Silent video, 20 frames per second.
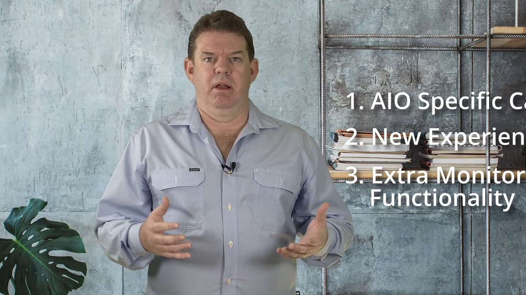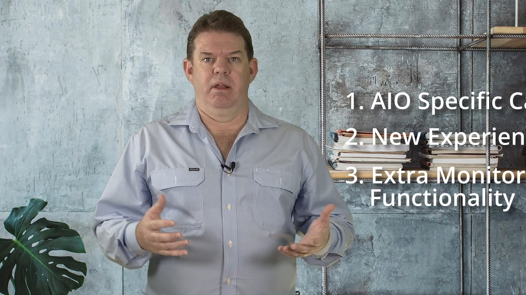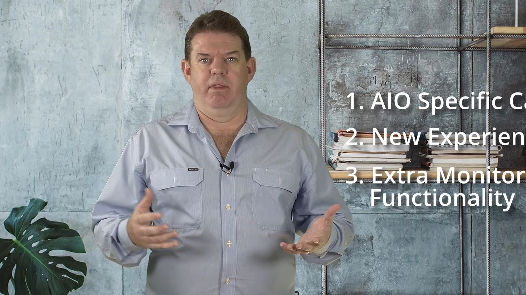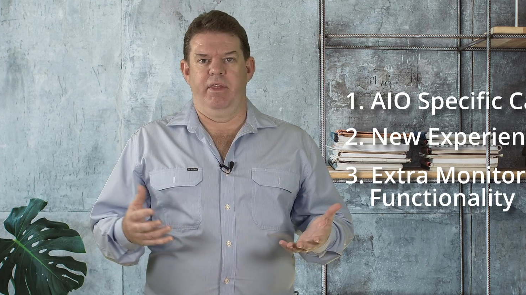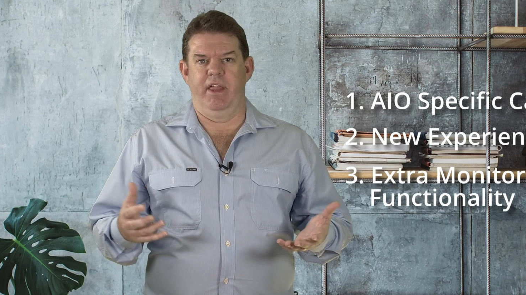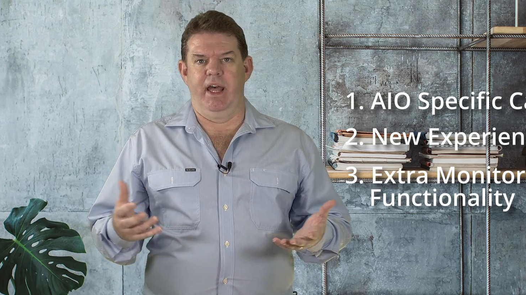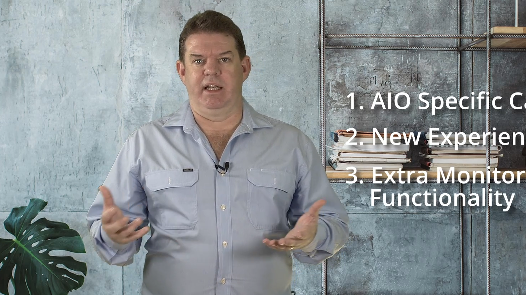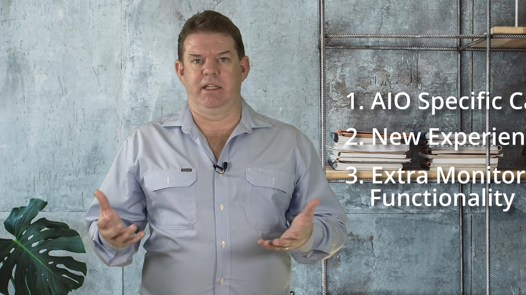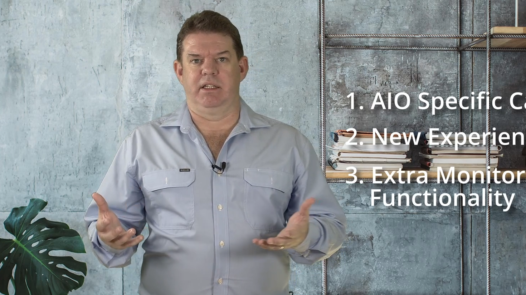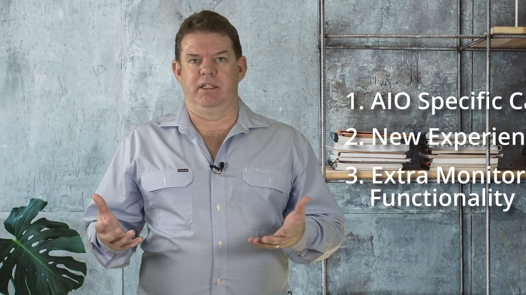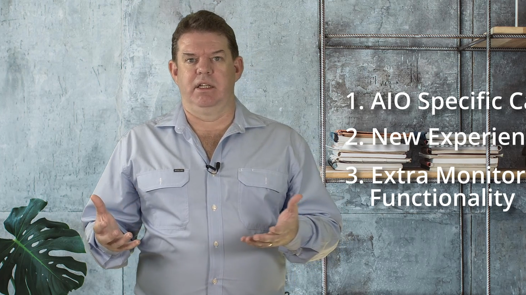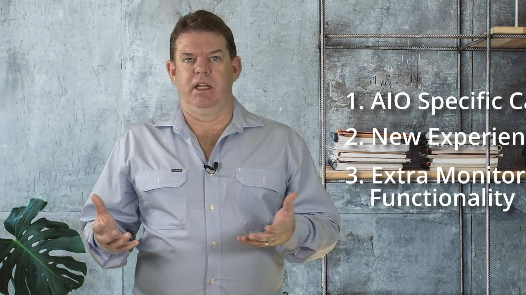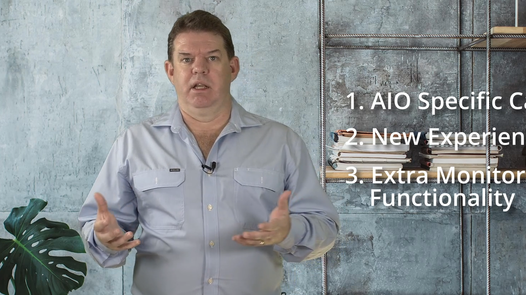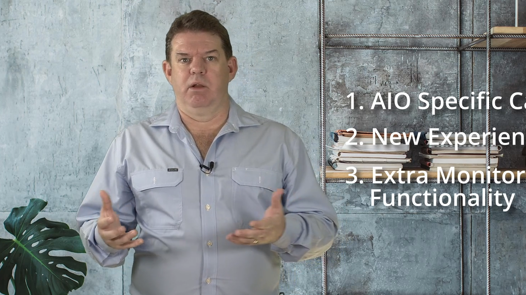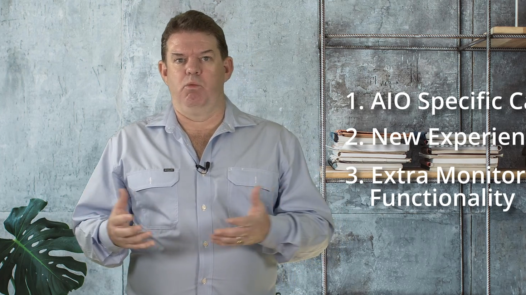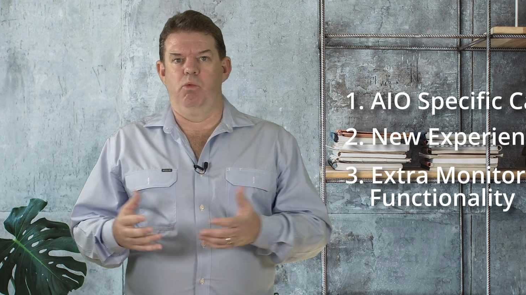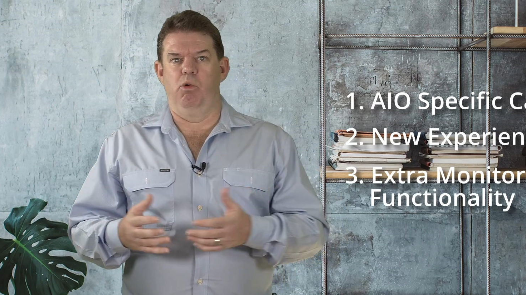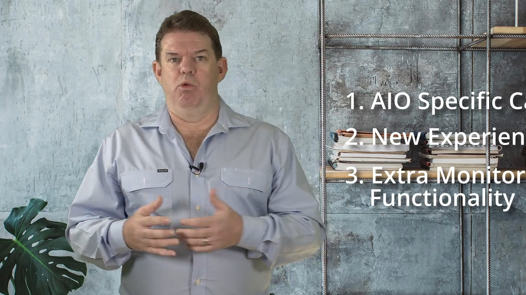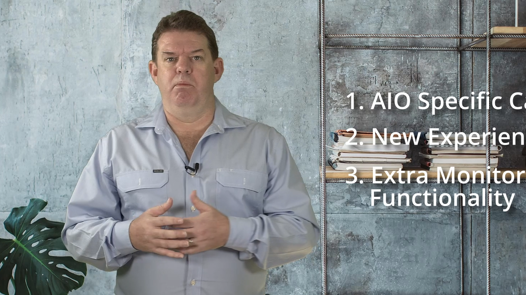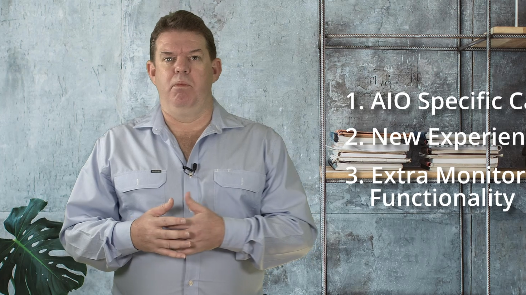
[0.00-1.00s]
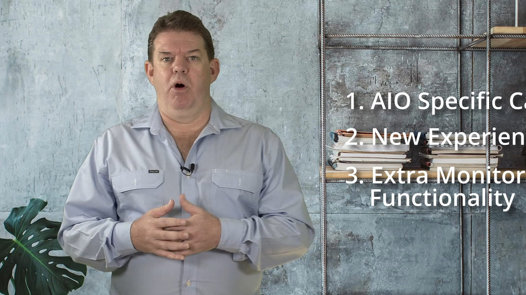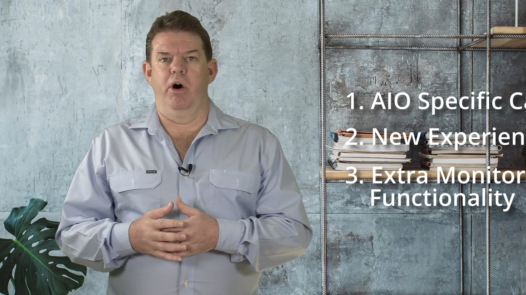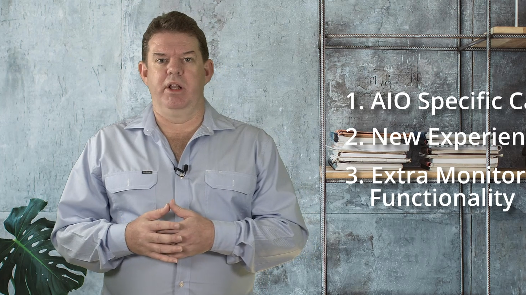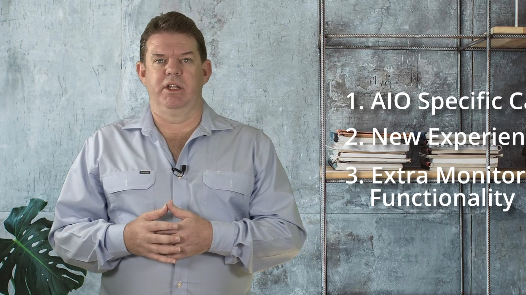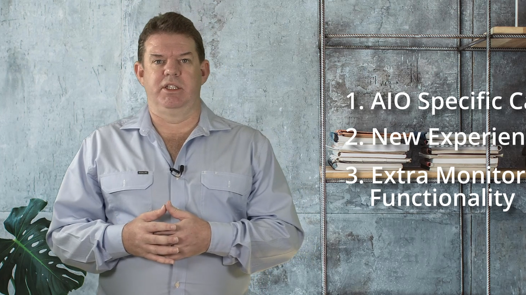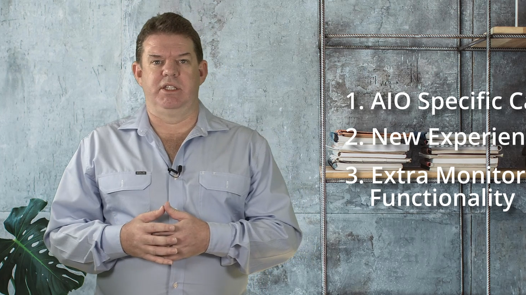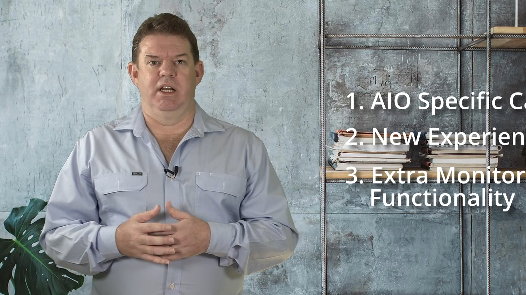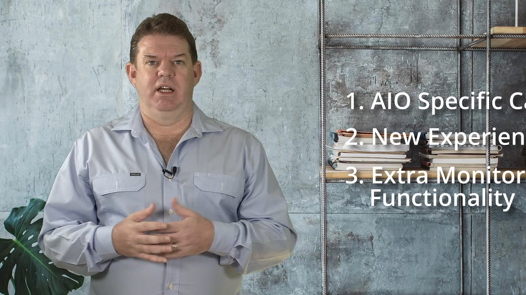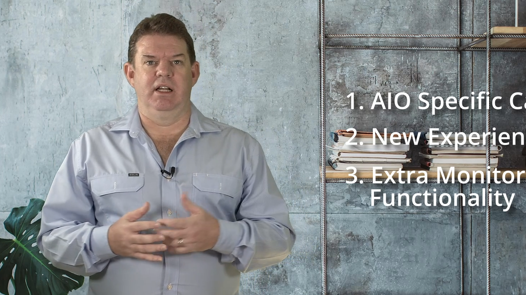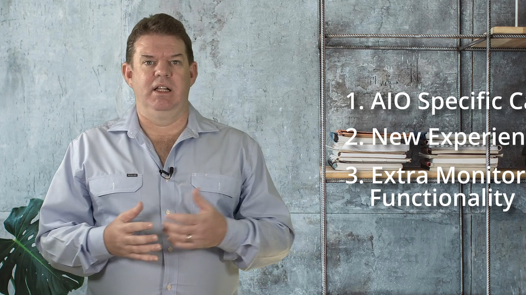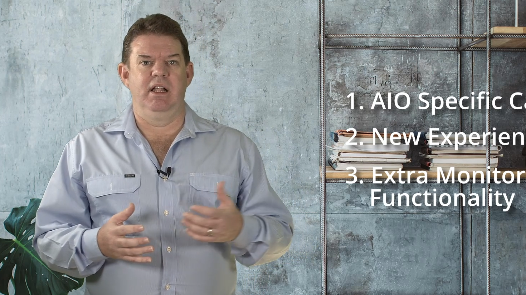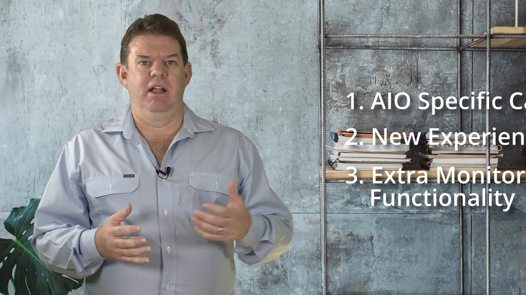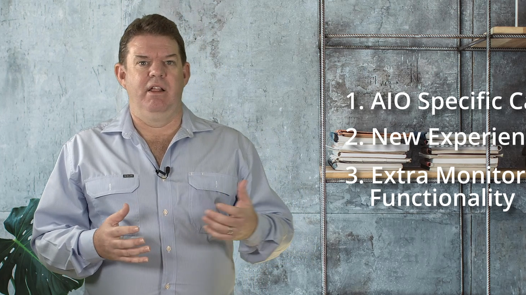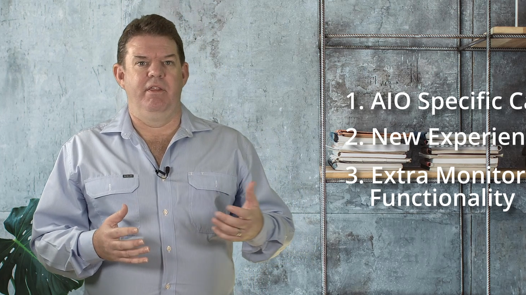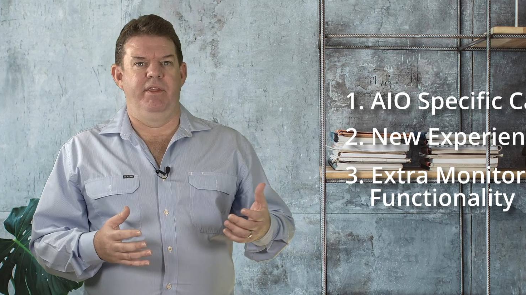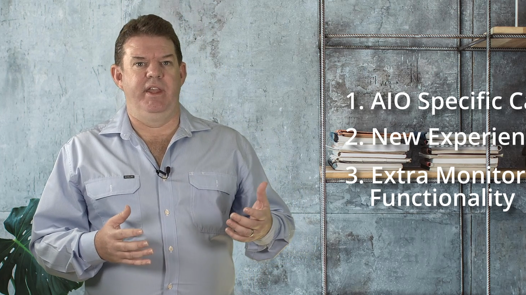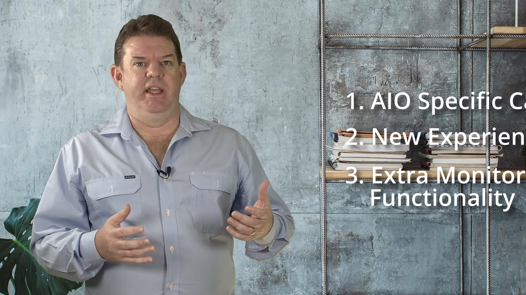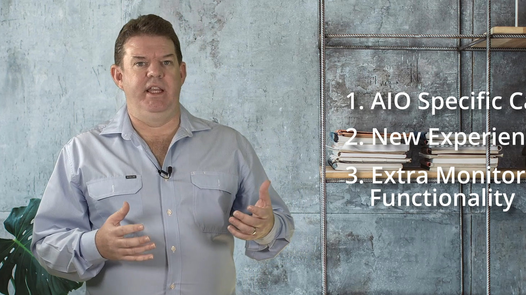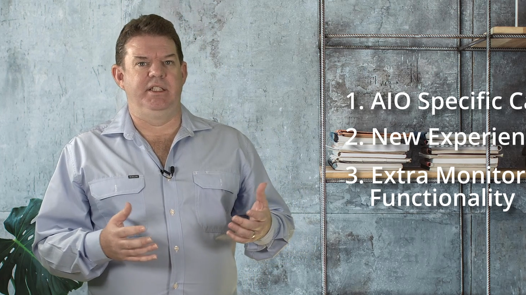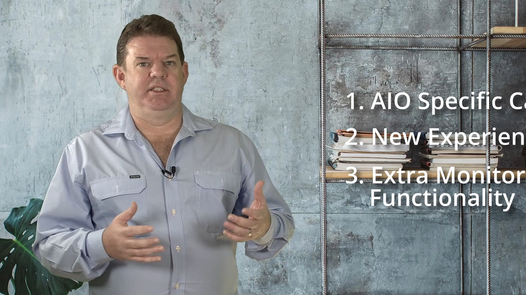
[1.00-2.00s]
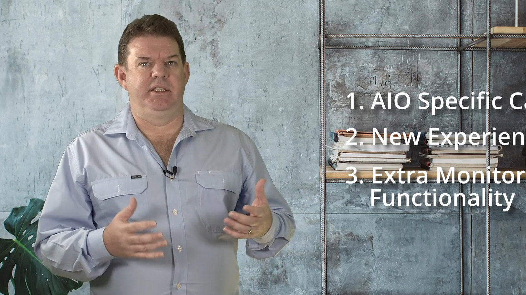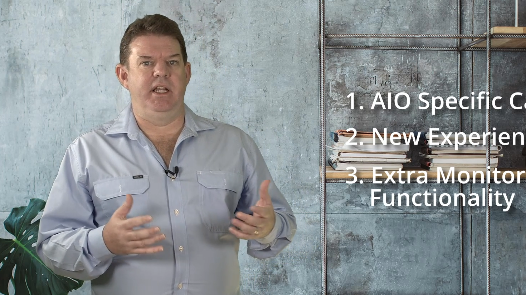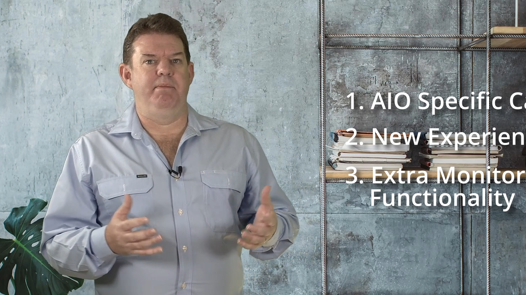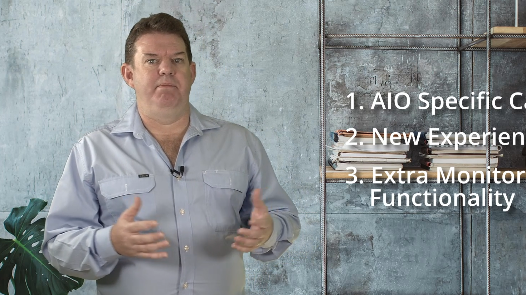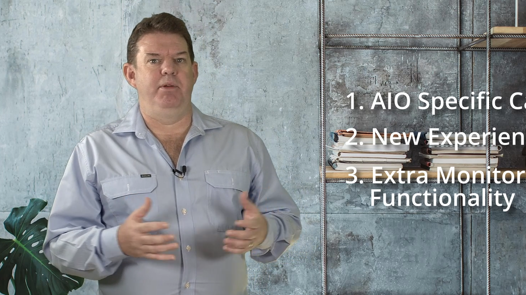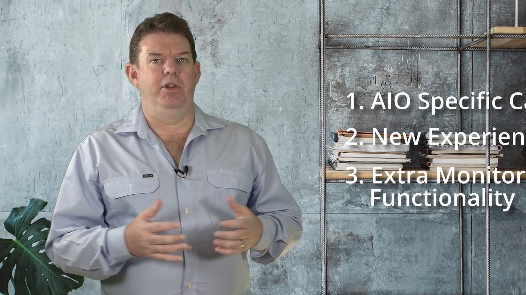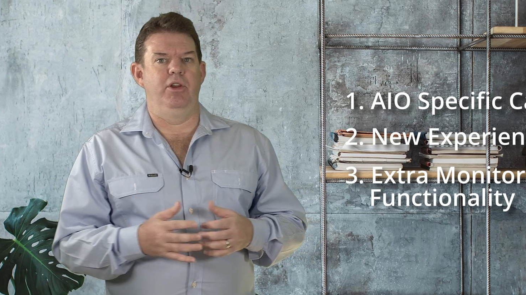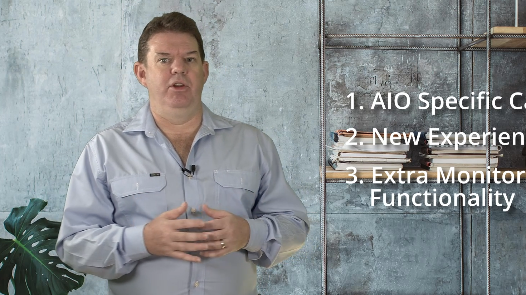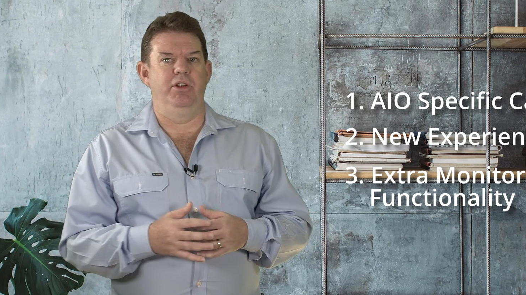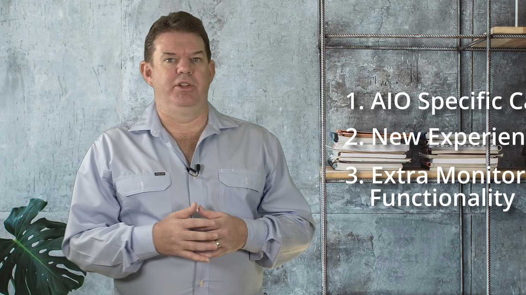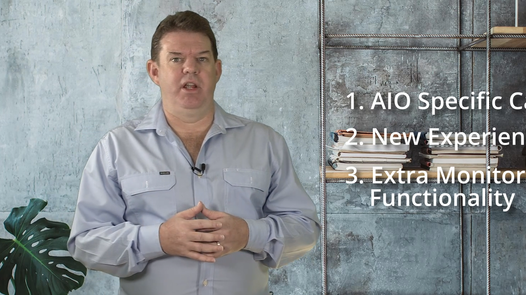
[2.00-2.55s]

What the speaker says: that will monitor the CPU